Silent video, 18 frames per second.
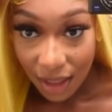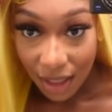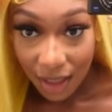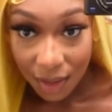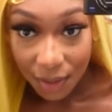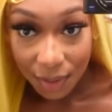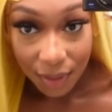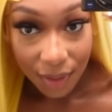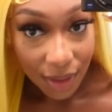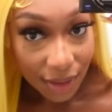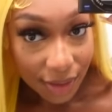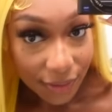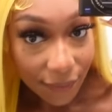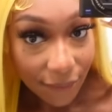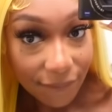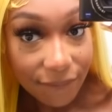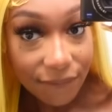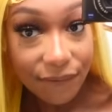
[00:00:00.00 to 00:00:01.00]
I don't know
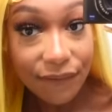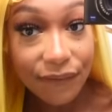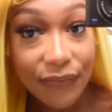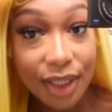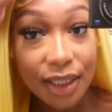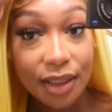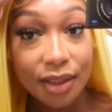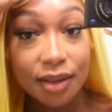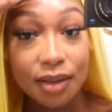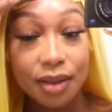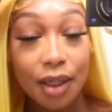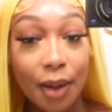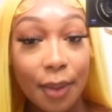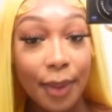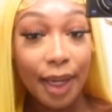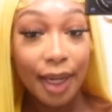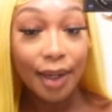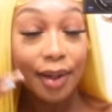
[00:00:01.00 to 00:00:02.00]
how to feel
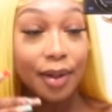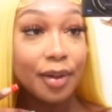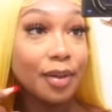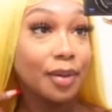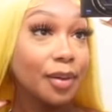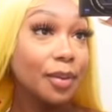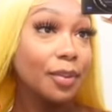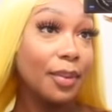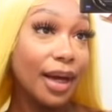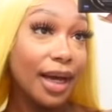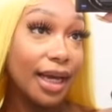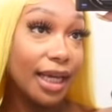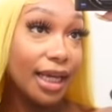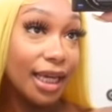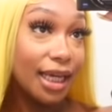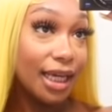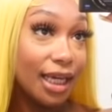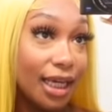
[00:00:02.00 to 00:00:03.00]
about my
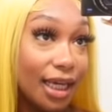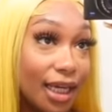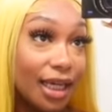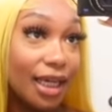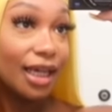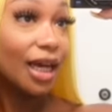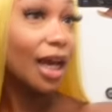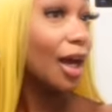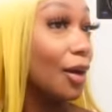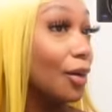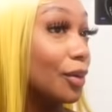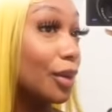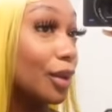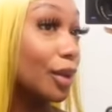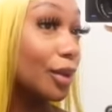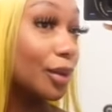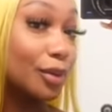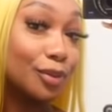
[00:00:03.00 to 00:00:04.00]
head. I don't
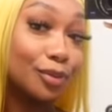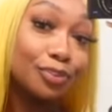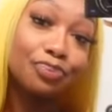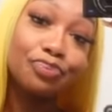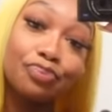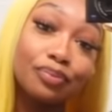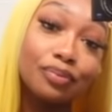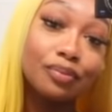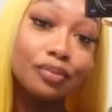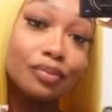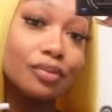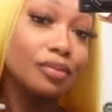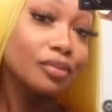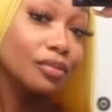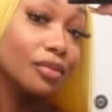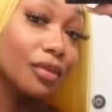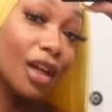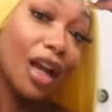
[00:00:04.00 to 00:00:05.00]
know.
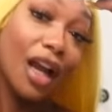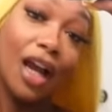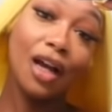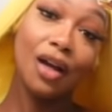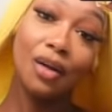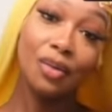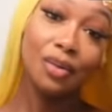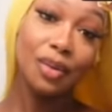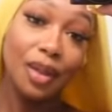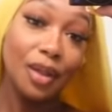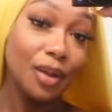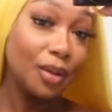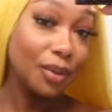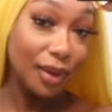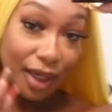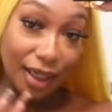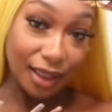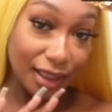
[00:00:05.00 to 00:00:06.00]
I don't know
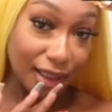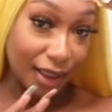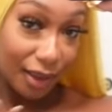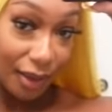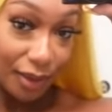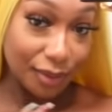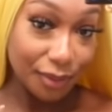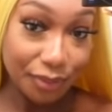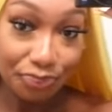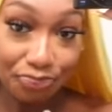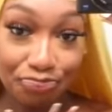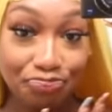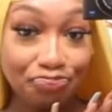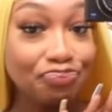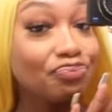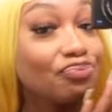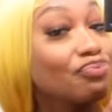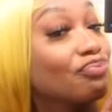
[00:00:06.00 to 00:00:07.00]
right
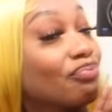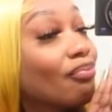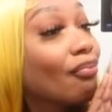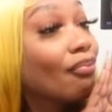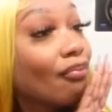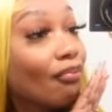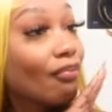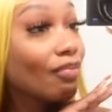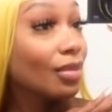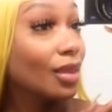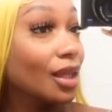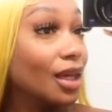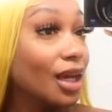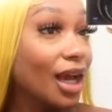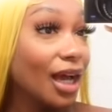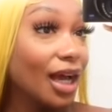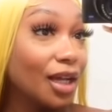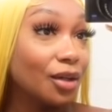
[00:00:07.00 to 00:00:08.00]

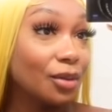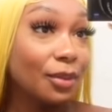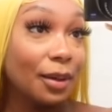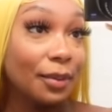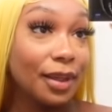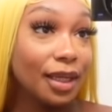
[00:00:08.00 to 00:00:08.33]
I gotta do my